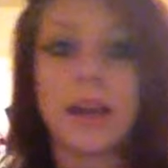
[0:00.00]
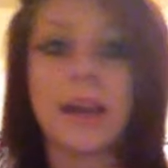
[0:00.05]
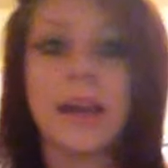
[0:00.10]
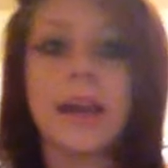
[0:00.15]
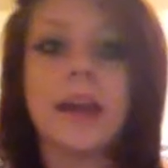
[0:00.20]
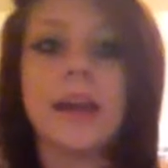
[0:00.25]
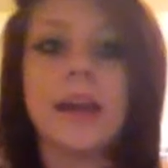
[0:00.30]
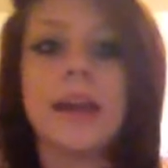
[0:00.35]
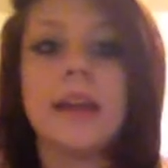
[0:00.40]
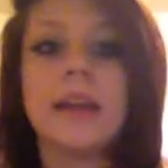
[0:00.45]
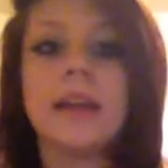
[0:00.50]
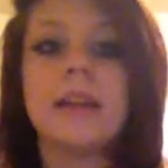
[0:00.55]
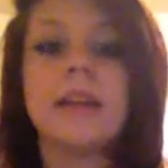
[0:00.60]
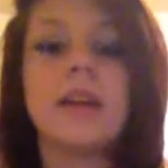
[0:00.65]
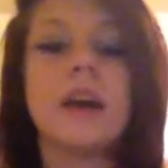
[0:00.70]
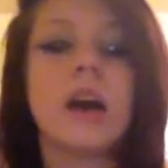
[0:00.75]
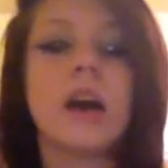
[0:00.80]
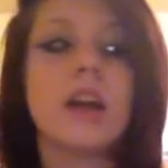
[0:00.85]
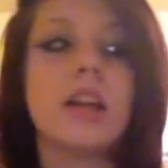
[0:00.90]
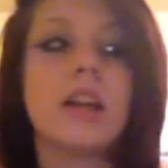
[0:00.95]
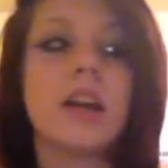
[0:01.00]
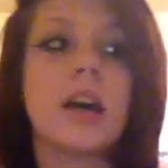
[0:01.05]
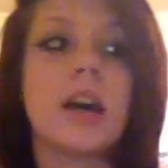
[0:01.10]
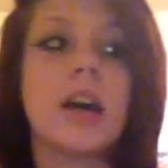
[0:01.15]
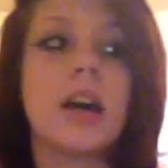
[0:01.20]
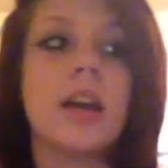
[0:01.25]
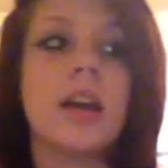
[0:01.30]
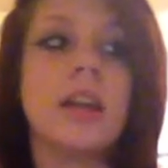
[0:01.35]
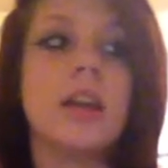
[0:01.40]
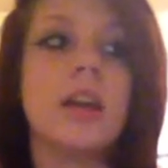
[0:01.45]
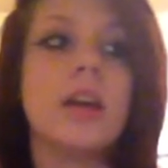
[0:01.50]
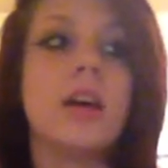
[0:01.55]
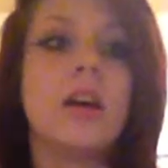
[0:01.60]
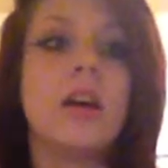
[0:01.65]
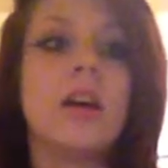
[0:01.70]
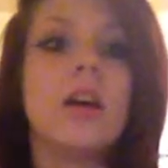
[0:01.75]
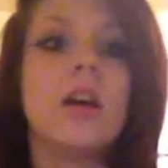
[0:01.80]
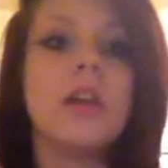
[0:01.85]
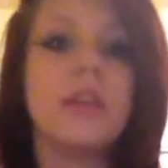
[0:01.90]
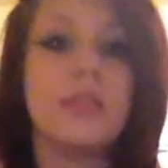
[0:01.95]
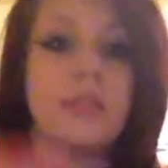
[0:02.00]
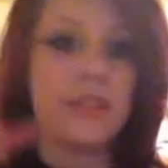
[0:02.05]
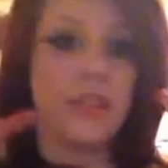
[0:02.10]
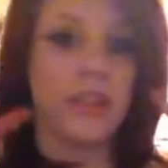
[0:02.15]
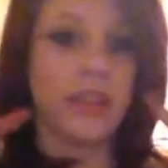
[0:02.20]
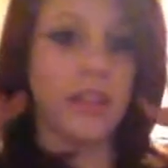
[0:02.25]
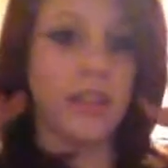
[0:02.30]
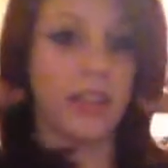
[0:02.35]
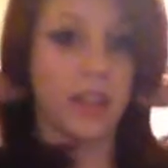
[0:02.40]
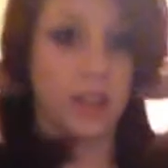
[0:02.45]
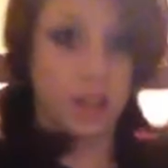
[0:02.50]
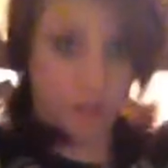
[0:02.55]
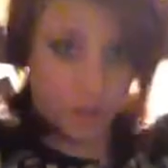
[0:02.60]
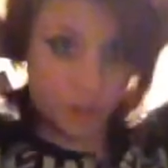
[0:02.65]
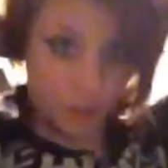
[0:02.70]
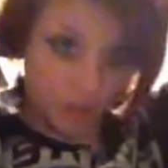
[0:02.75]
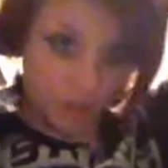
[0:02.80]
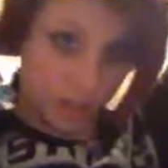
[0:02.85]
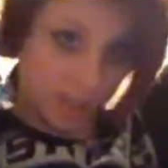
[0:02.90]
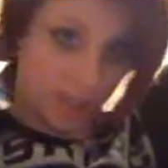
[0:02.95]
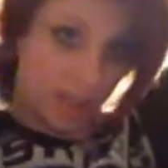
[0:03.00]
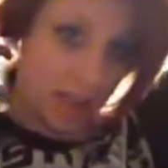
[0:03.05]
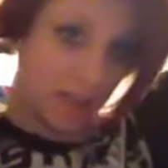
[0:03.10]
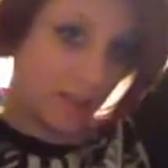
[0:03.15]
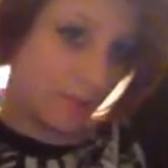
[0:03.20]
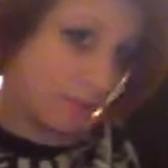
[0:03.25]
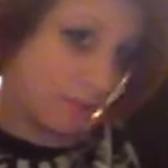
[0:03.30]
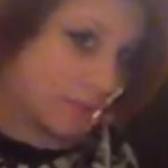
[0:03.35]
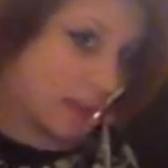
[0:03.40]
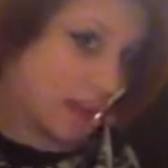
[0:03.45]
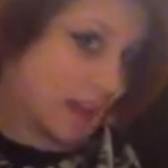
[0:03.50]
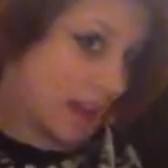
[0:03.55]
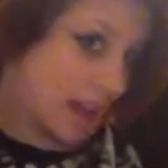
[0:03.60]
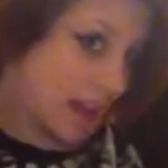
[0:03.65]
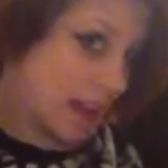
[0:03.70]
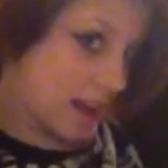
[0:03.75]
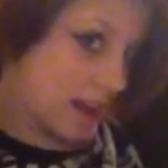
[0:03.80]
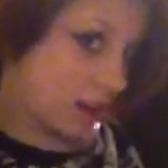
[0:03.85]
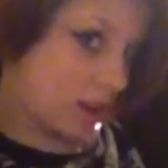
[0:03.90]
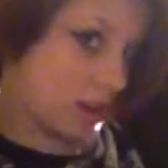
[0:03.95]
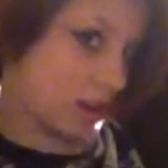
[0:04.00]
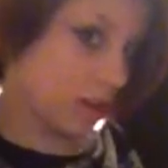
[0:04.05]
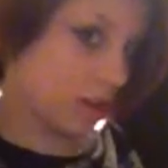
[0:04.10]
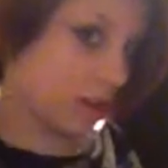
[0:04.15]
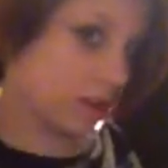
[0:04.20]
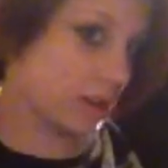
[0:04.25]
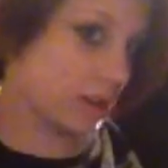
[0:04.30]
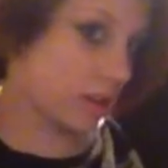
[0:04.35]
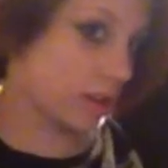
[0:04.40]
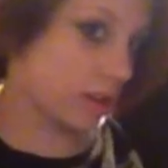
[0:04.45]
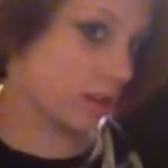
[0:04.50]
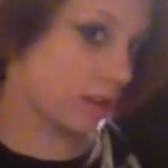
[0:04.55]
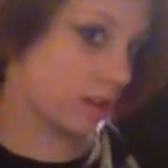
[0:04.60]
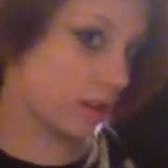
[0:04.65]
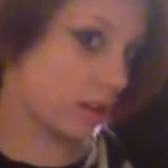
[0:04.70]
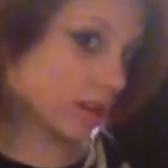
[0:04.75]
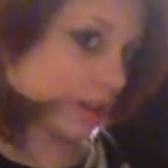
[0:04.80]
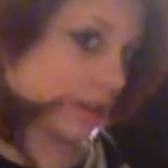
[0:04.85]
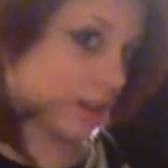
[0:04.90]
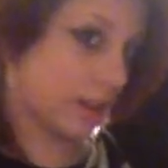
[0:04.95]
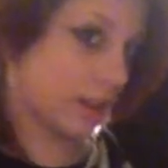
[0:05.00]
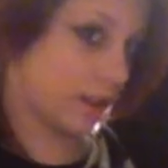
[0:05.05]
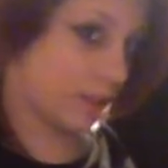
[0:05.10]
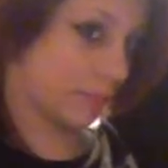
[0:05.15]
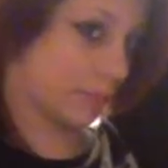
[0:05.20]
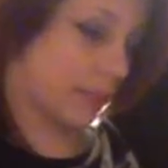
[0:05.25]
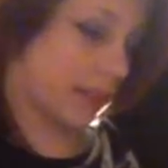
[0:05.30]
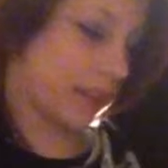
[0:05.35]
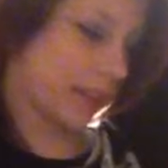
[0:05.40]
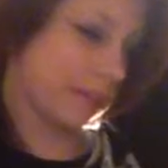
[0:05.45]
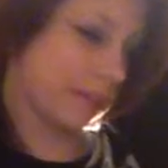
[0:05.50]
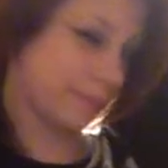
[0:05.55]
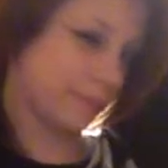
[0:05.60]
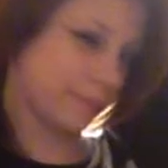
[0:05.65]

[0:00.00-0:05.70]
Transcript: and I dyed the underside of my hair, like